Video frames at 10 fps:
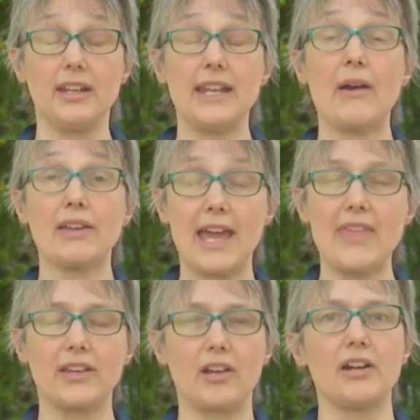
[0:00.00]
Now,
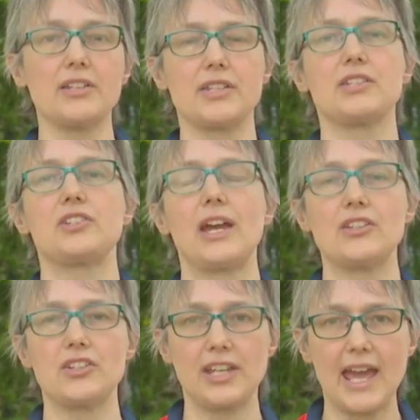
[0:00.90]
again, the guidance has
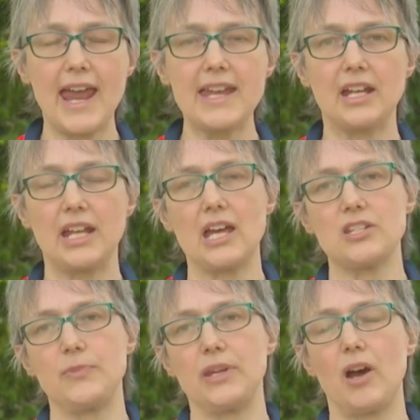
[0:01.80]
changed again and it
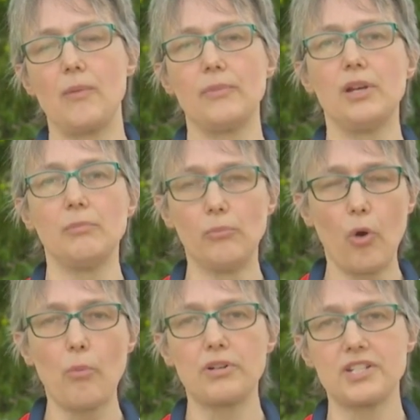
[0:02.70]
has become
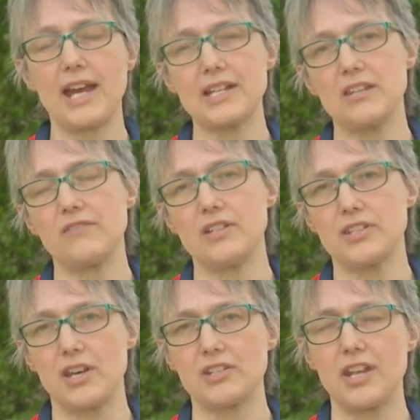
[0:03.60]
more protective in
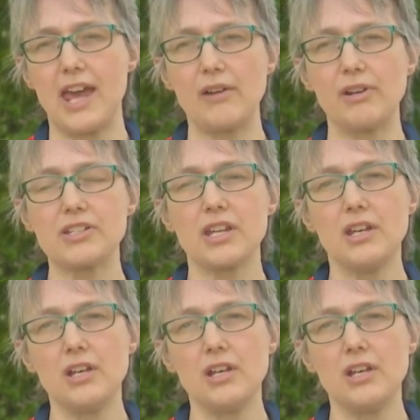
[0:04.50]
certain areas.